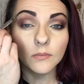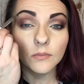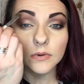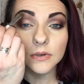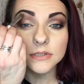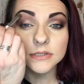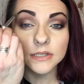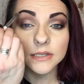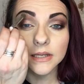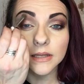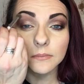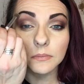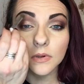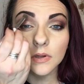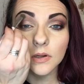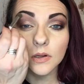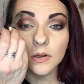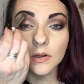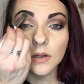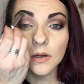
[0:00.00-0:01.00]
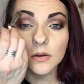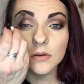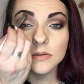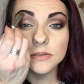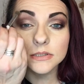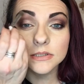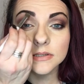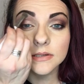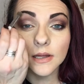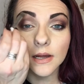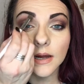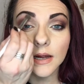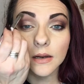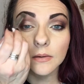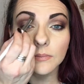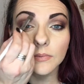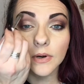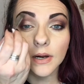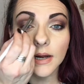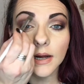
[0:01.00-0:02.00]
We're just going to get close to the
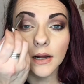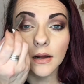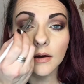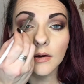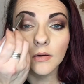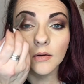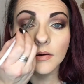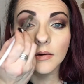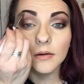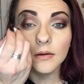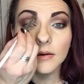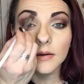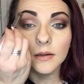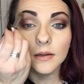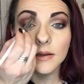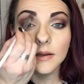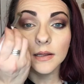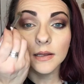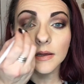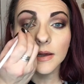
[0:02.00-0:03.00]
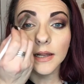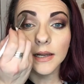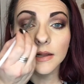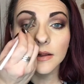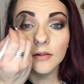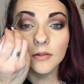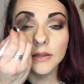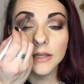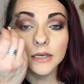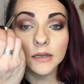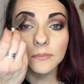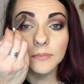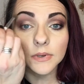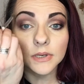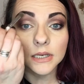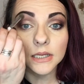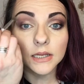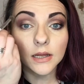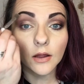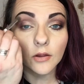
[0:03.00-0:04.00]
eyebrow, kind of clean up
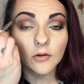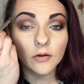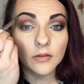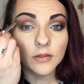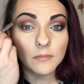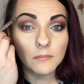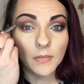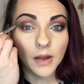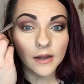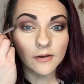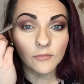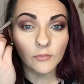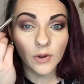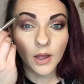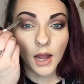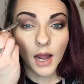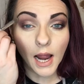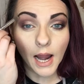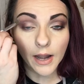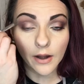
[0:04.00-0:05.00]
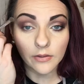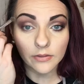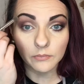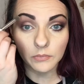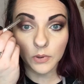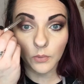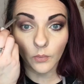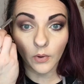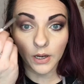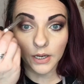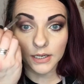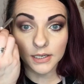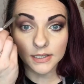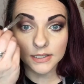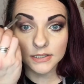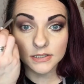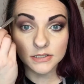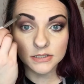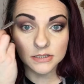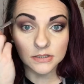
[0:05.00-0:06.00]
any color that might have went higher than we wanted
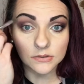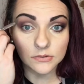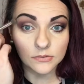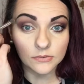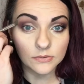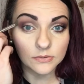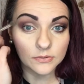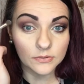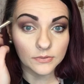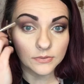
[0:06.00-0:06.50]
it to.